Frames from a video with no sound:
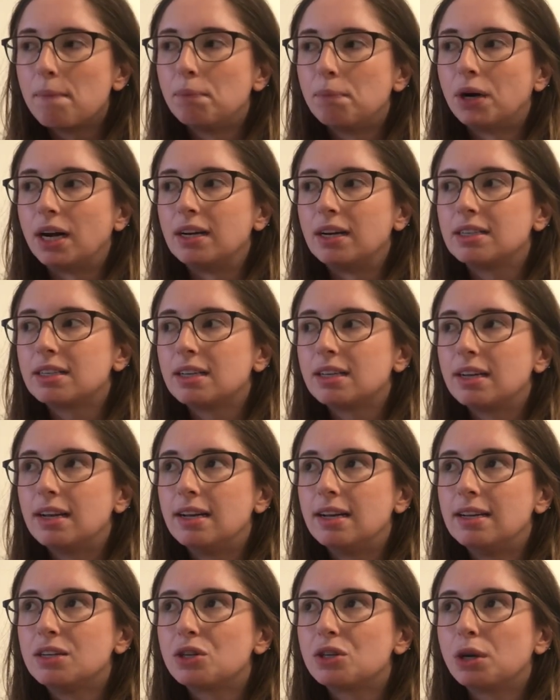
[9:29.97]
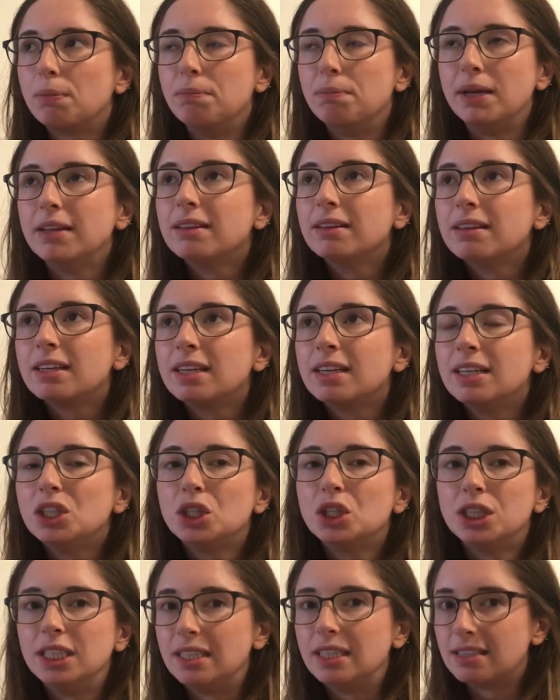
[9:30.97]
but intermittently
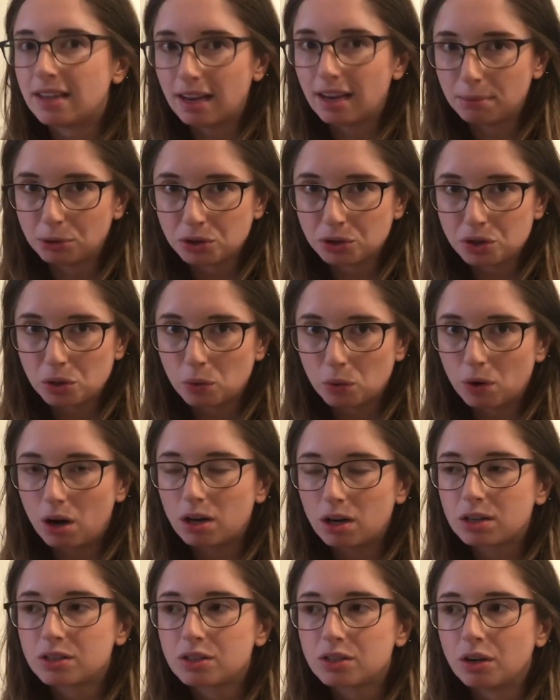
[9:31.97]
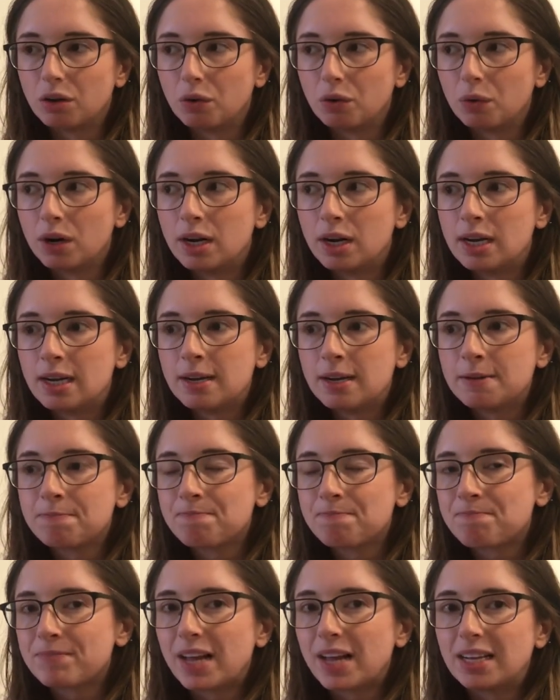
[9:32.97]
she is able to walk. So
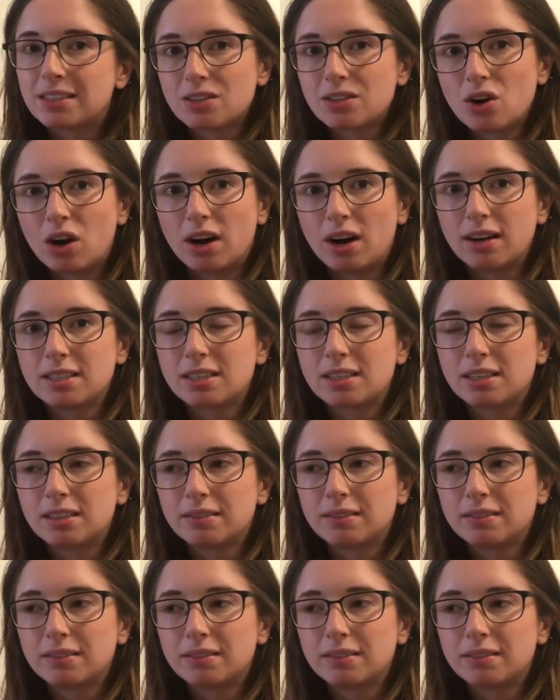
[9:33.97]
it's not